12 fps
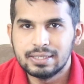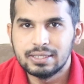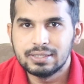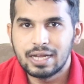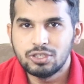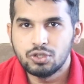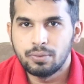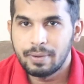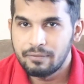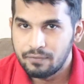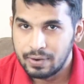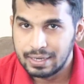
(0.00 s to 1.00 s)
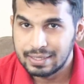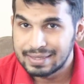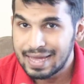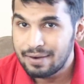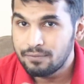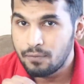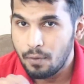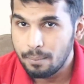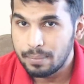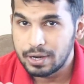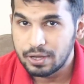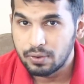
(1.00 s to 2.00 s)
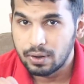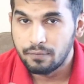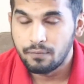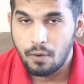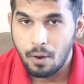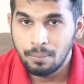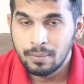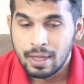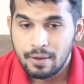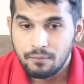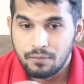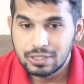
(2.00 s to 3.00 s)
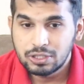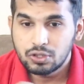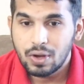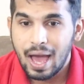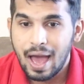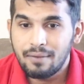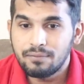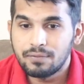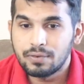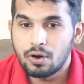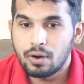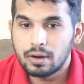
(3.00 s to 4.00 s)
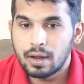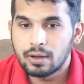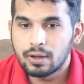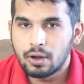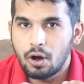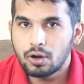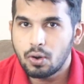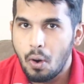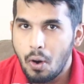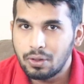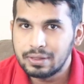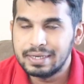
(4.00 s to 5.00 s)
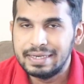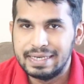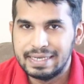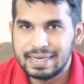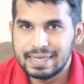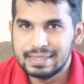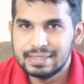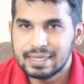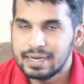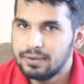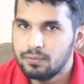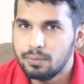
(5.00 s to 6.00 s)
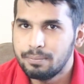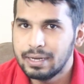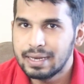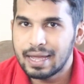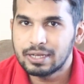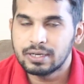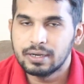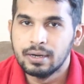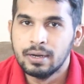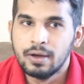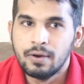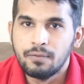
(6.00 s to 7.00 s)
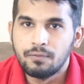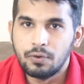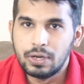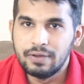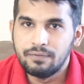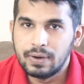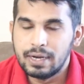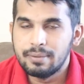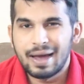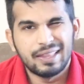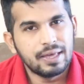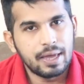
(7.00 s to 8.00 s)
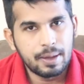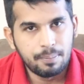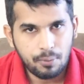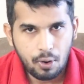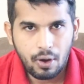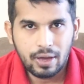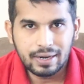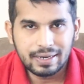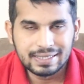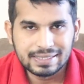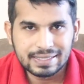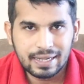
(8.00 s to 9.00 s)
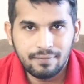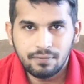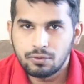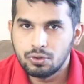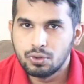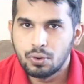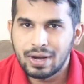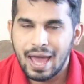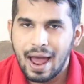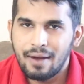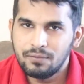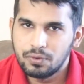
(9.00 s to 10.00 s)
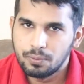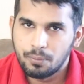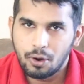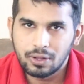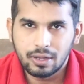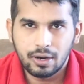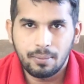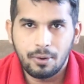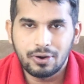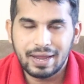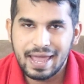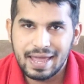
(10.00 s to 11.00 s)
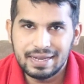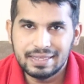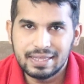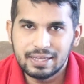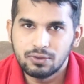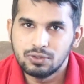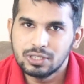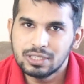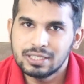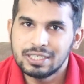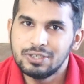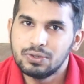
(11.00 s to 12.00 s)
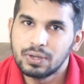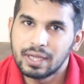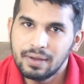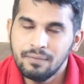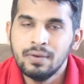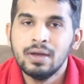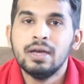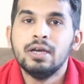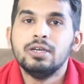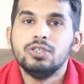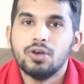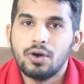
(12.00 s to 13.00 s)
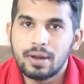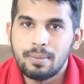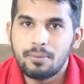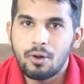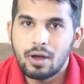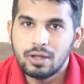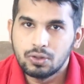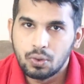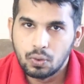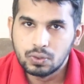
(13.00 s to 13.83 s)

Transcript: that should be filled in that particular form. Once you have got all the details, it will be fully filled by the employer itself. You don't have to bother about anything. You just need to give your employer